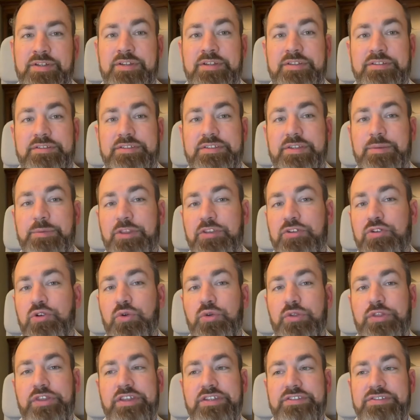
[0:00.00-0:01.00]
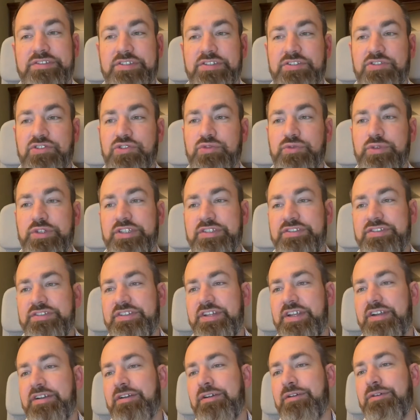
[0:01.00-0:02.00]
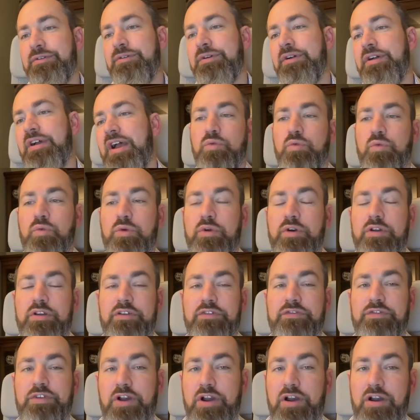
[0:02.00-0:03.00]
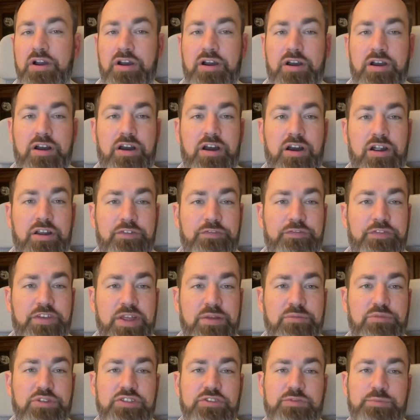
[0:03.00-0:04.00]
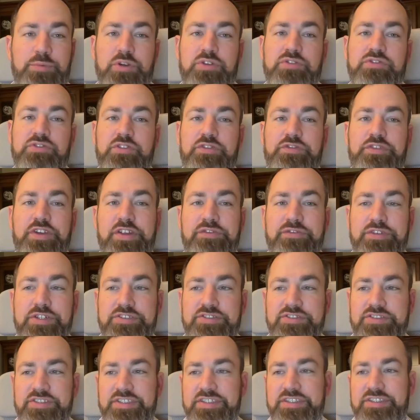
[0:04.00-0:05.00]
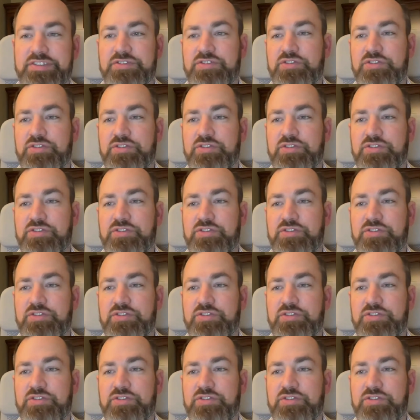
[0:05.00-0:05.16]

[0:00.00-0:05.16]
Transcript: Some of the cool things to do in Estero, one of our family's personal favorites is